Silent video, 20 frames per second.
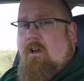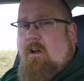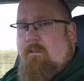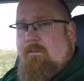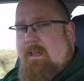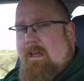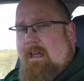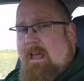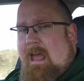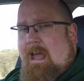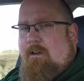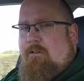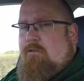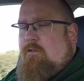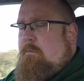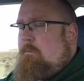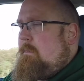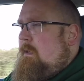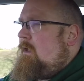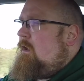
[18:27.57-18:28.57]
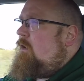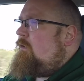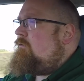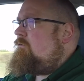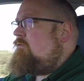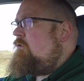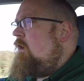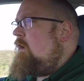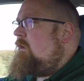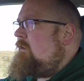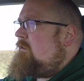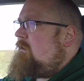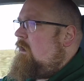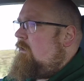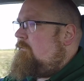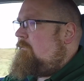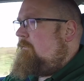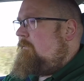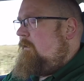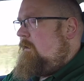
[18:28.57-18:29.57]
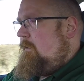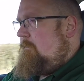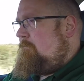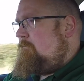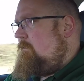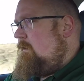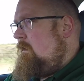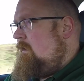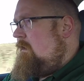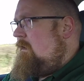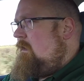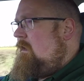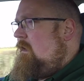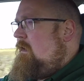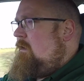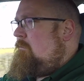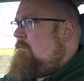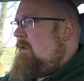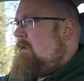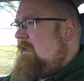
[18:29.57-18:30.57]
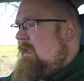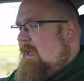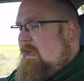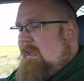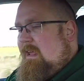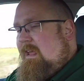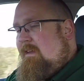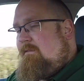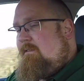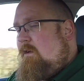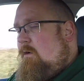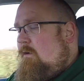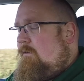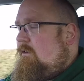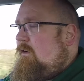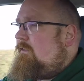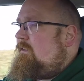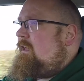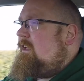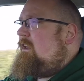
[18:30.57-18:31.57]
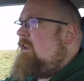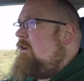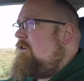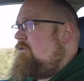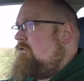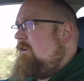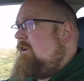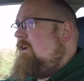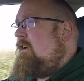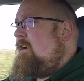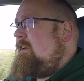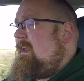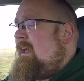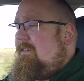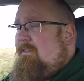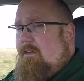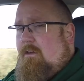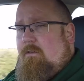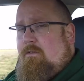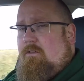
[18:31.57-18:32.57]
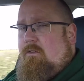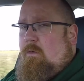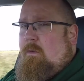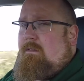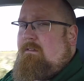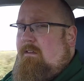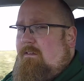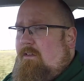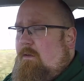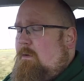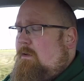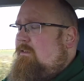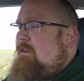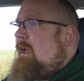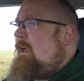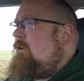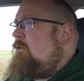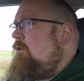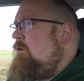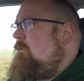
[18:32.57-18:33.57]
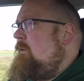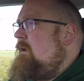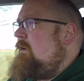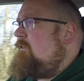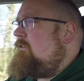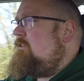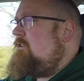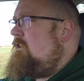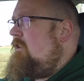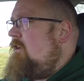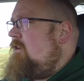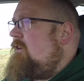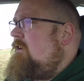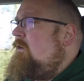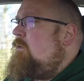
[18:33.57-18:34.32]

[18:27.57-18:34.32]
of that extra bit of ride comfort. But yeah, even though I've got the luxury line and those 22-inch alloy wheels look